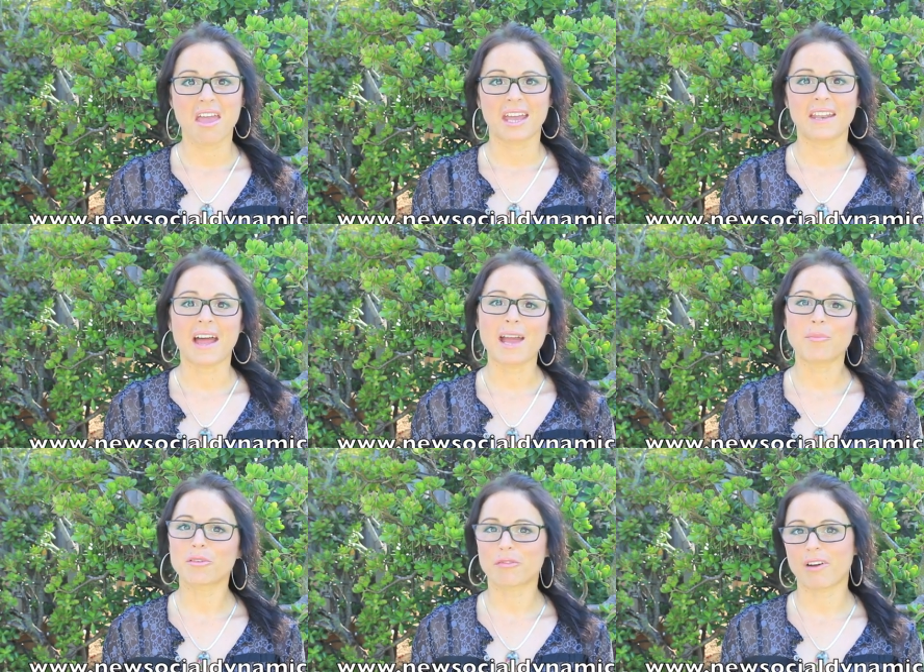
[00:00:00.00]
and
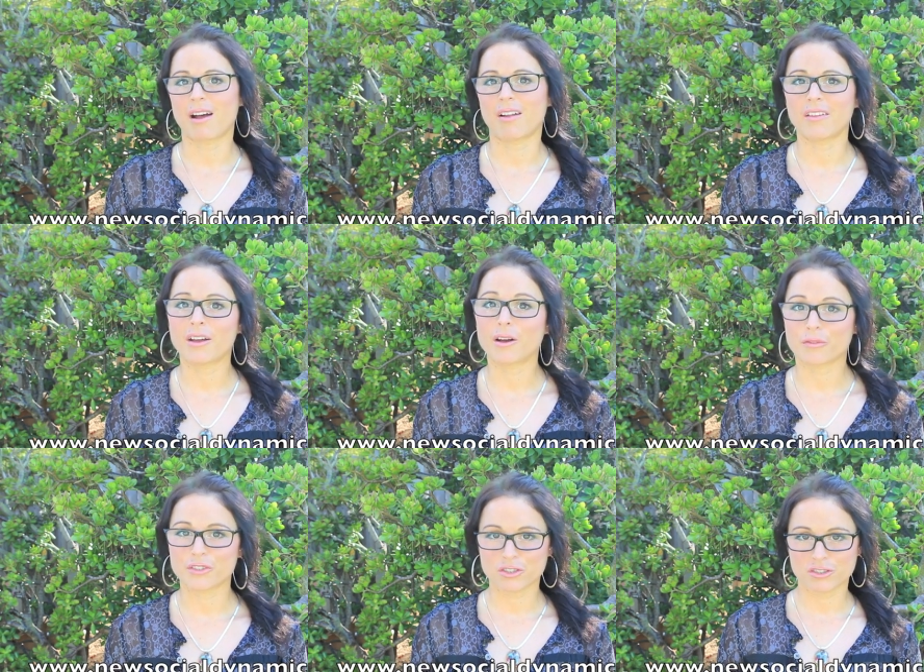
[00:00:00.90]
I'm the founder of
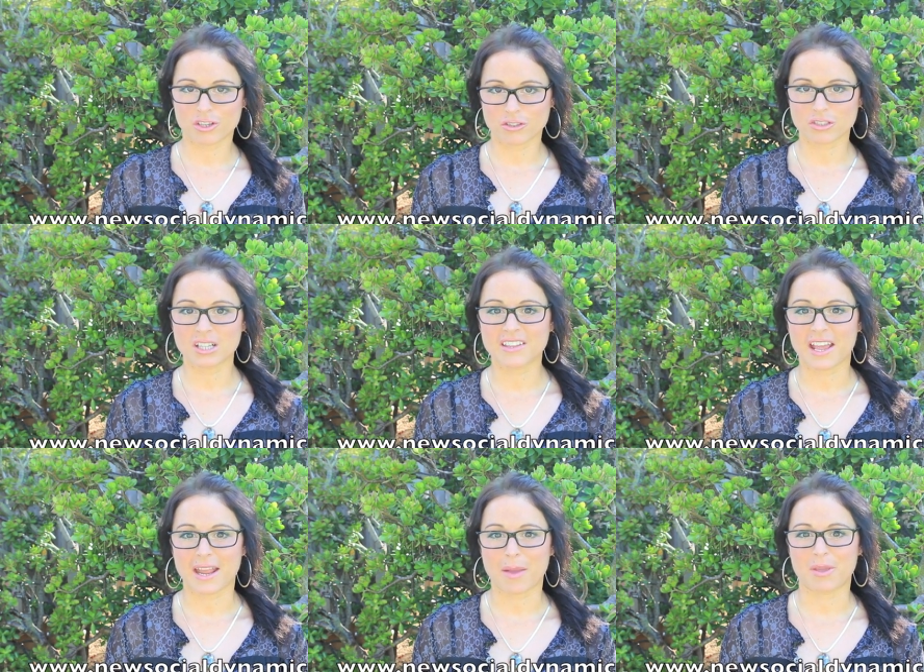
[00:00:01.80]

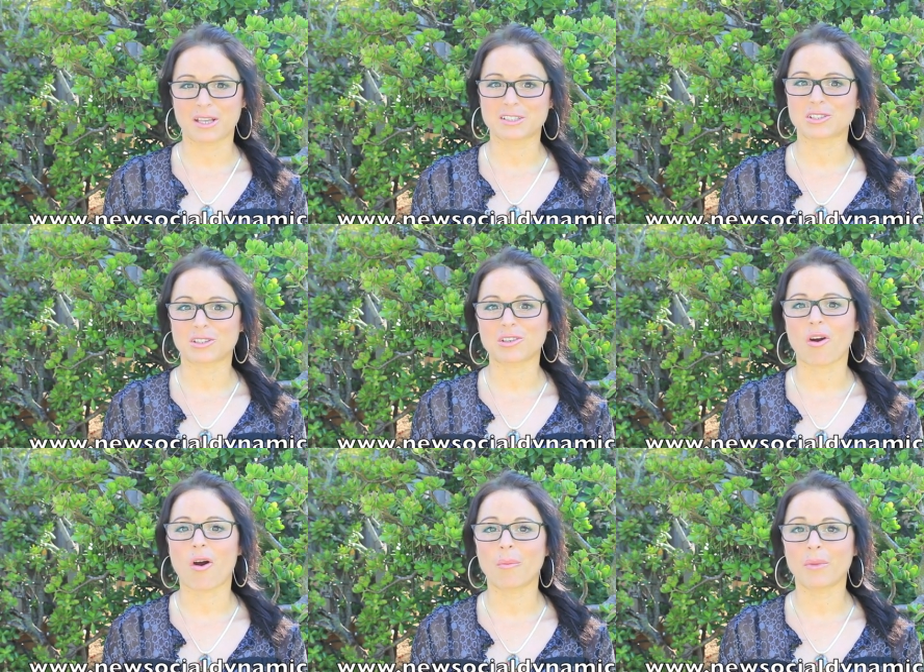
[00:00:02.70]

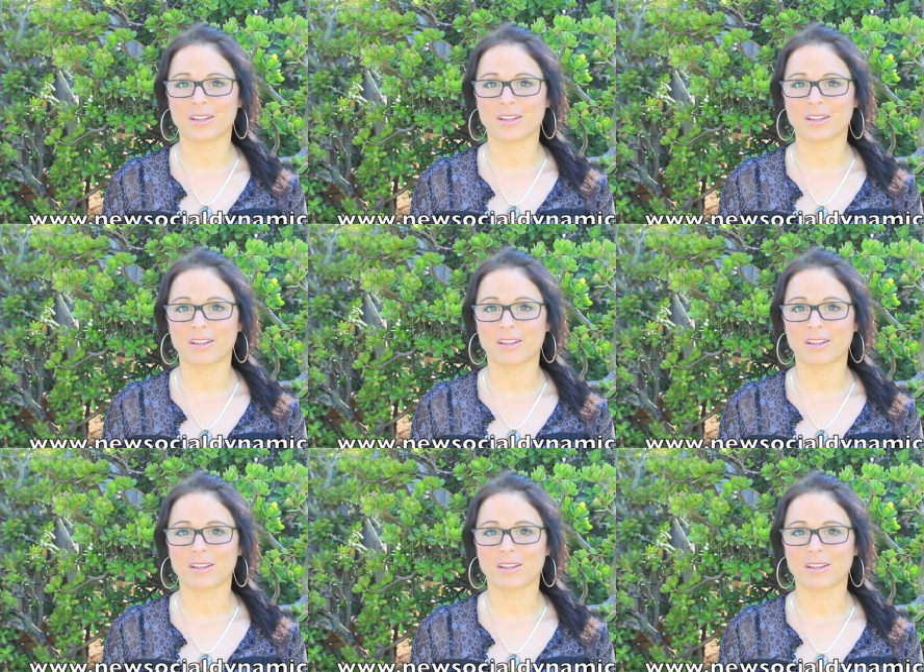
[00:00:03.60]
NewSocialDynamics.com